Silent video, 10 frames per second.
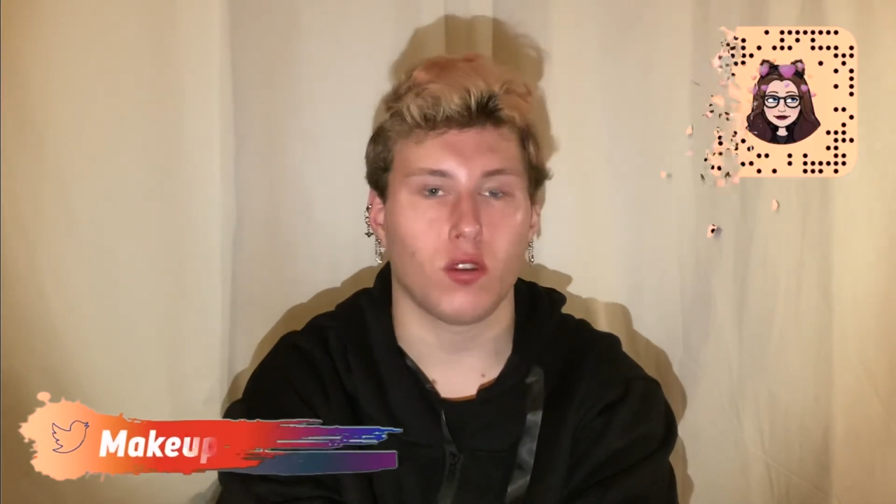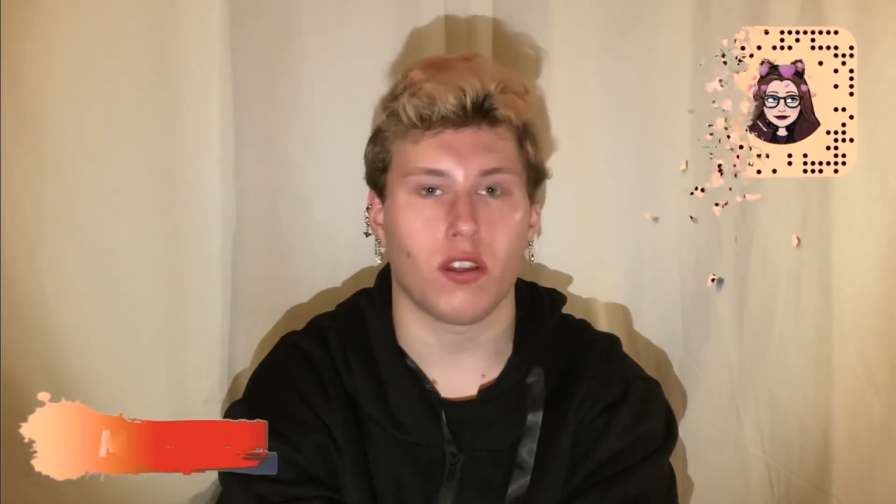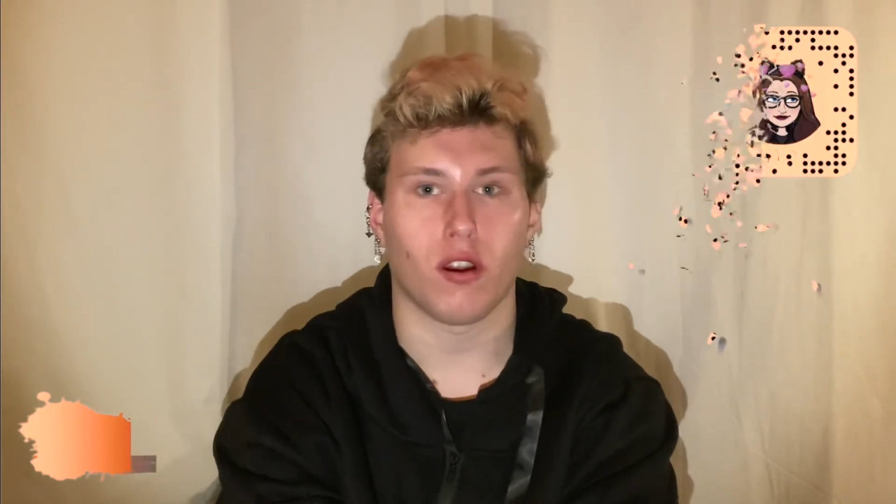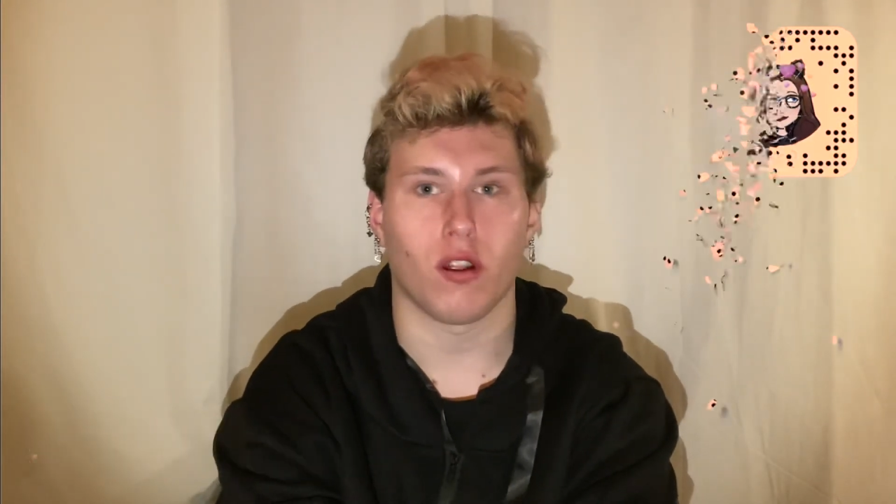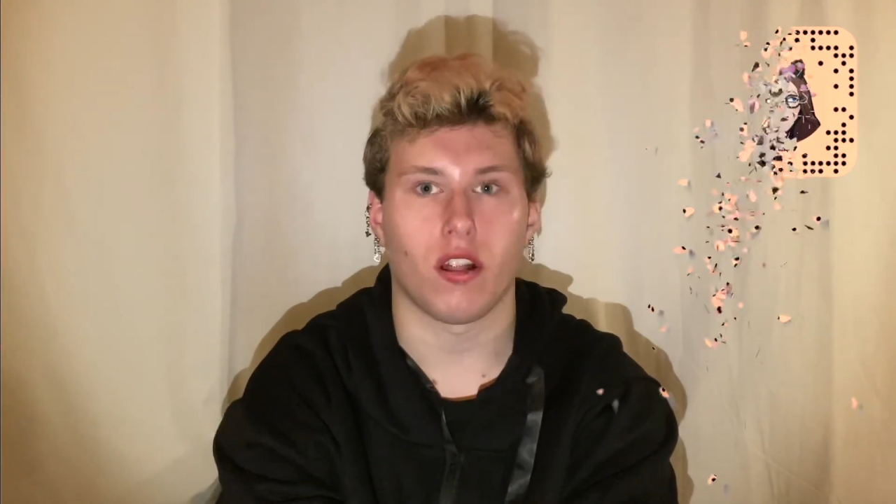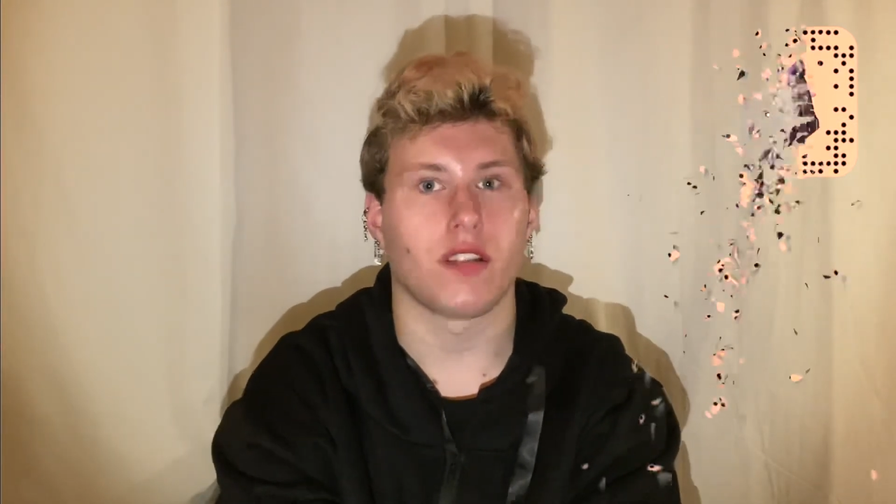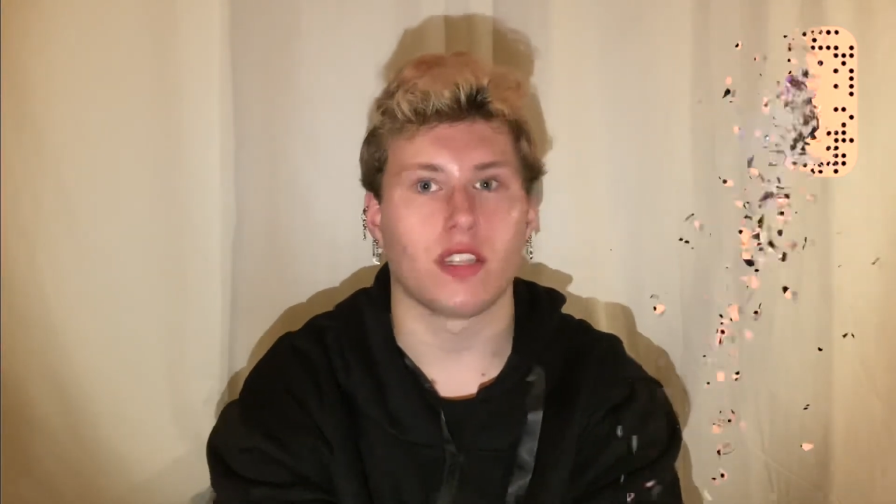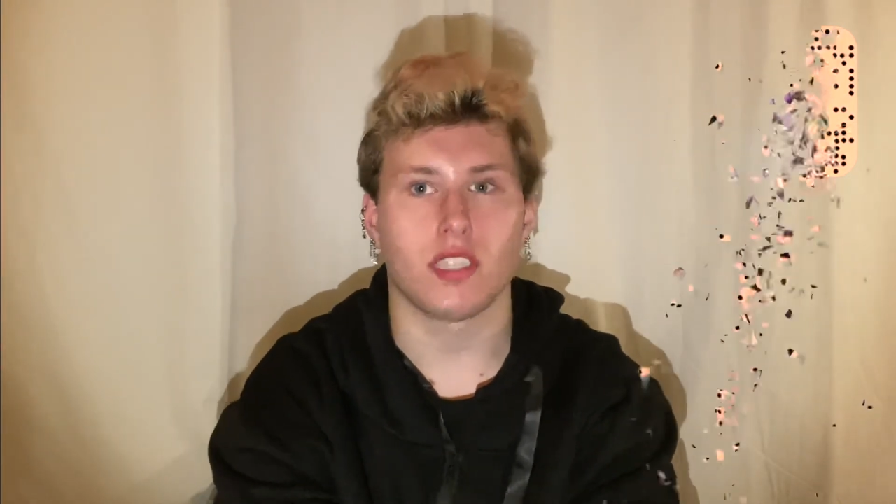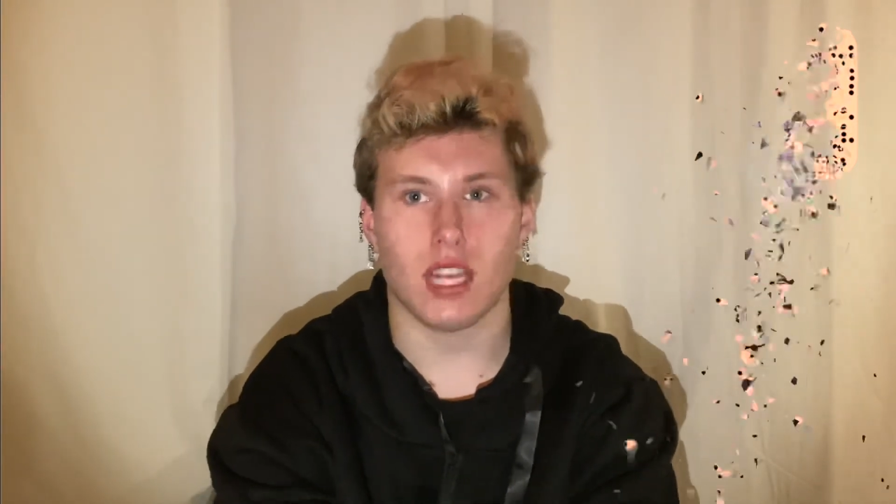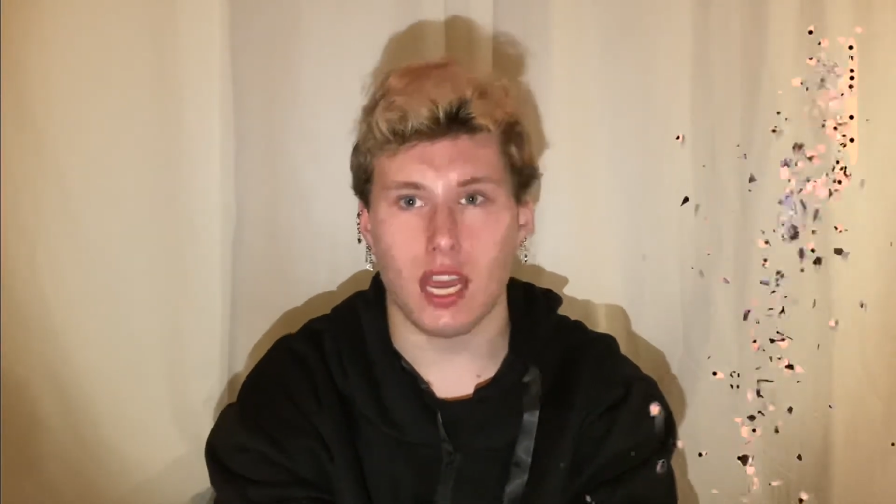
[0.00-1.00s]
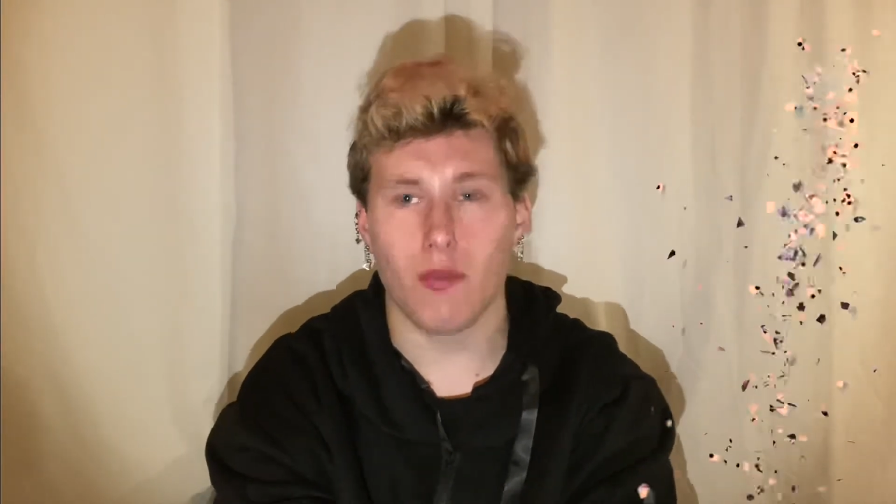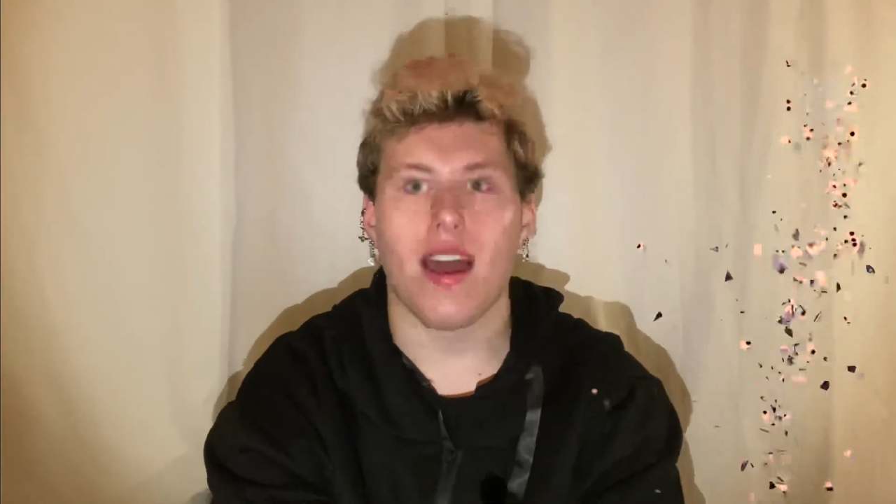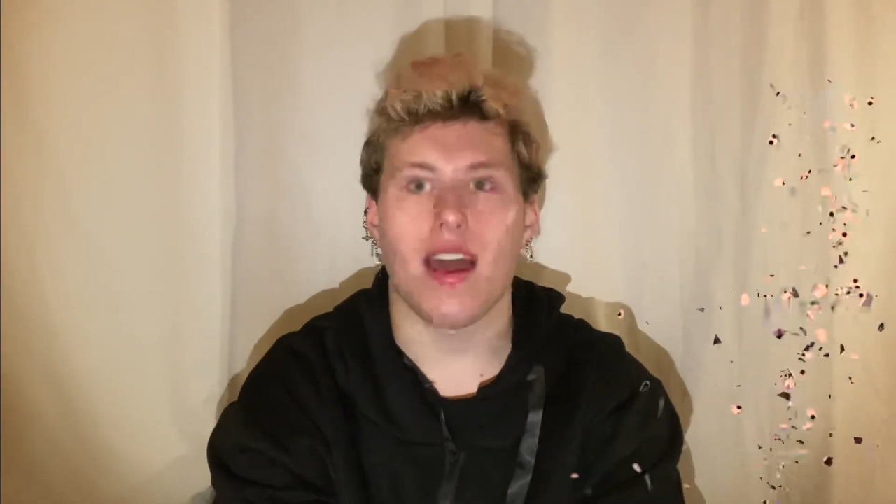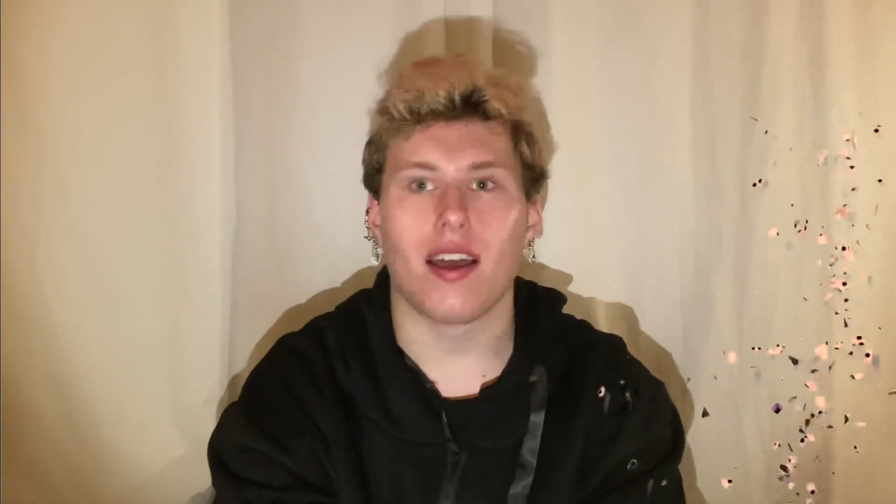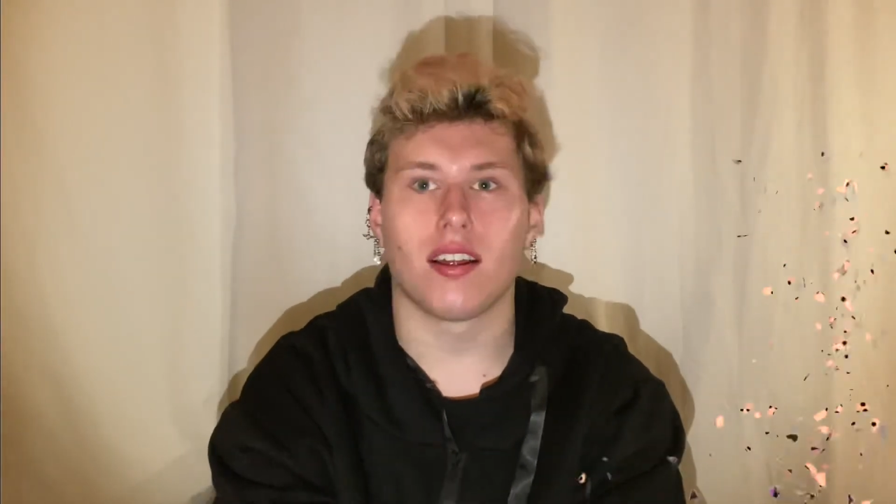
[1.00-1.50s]
They are all the same.
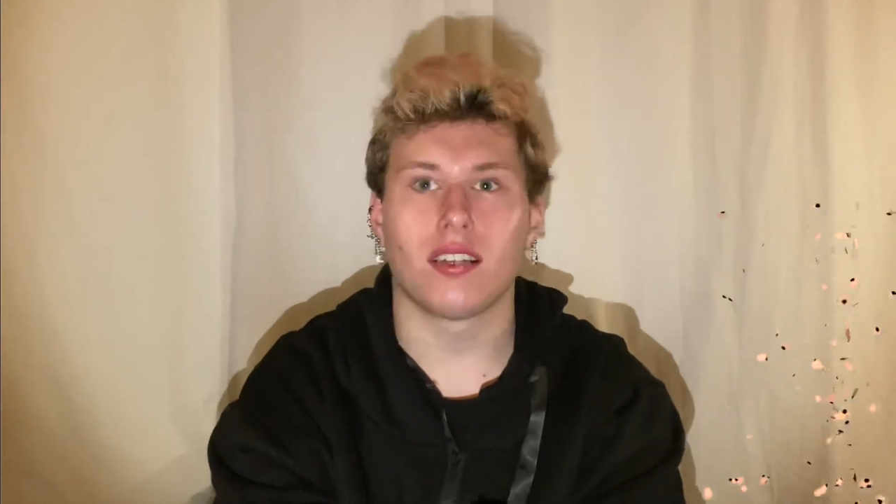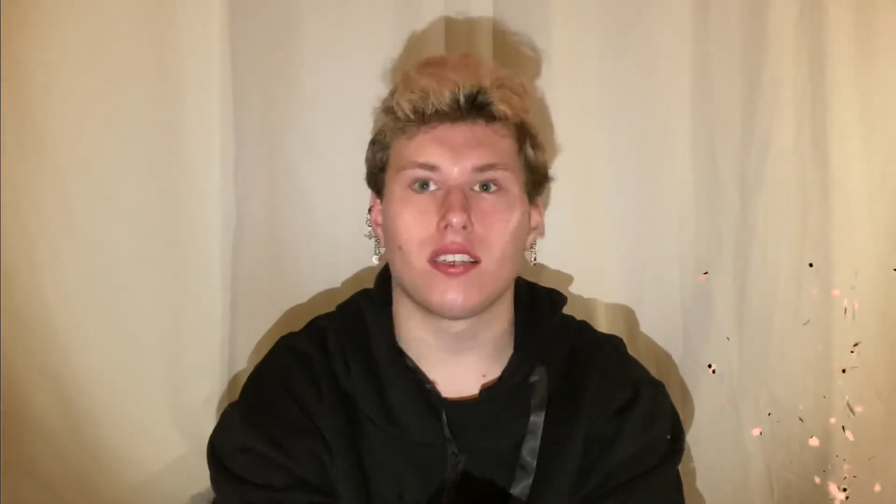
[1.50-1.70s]
And